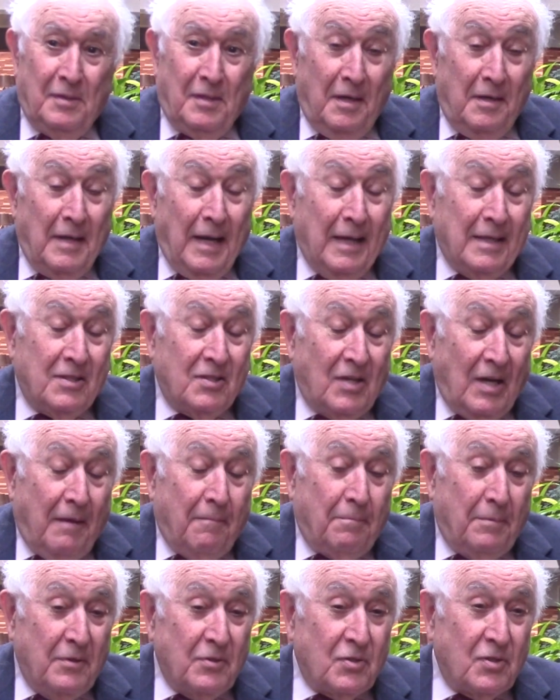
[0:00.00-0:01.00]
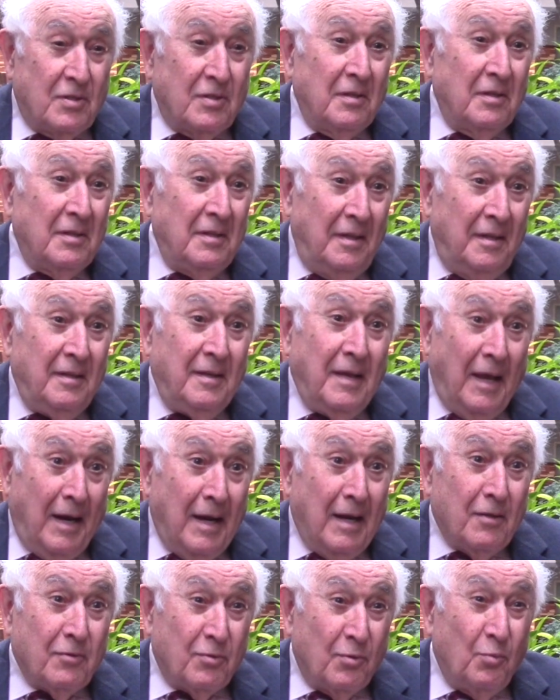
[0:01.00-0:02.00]
The next step is to get
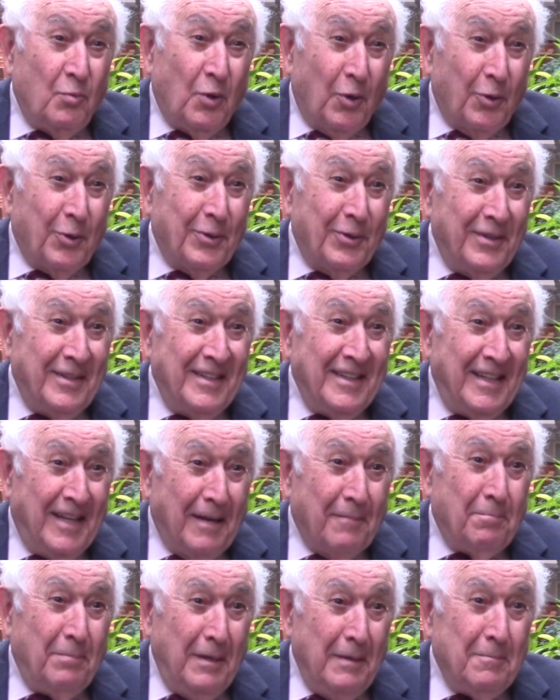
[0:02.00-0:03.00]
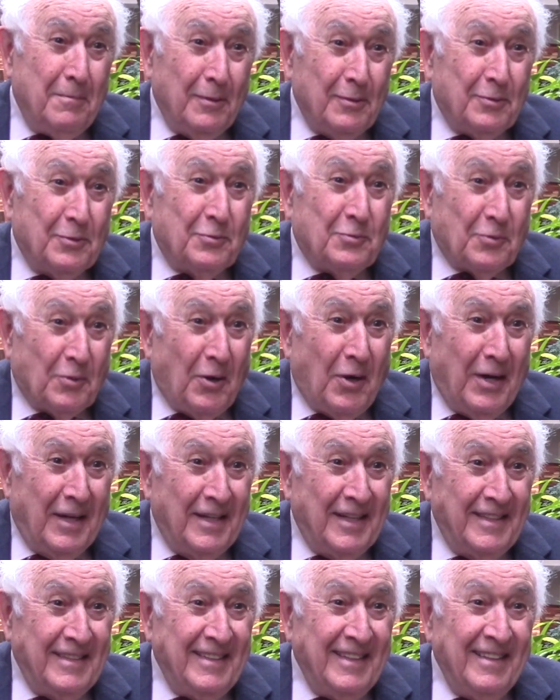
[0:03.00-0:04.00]
out the word and get people to try
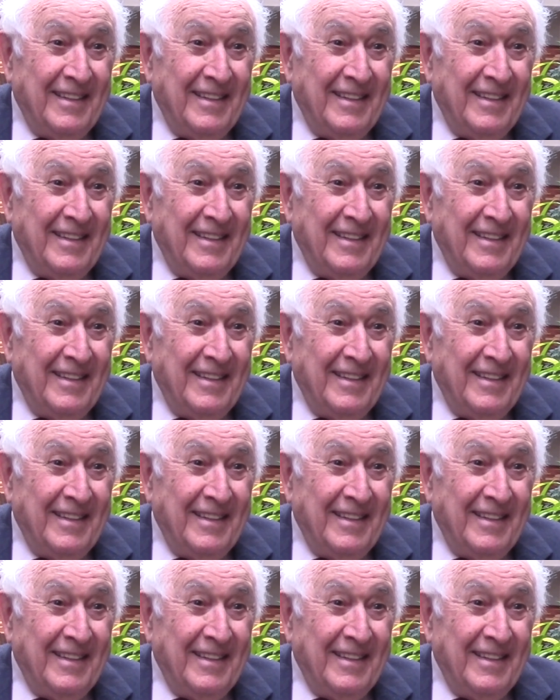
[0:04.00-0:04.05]
it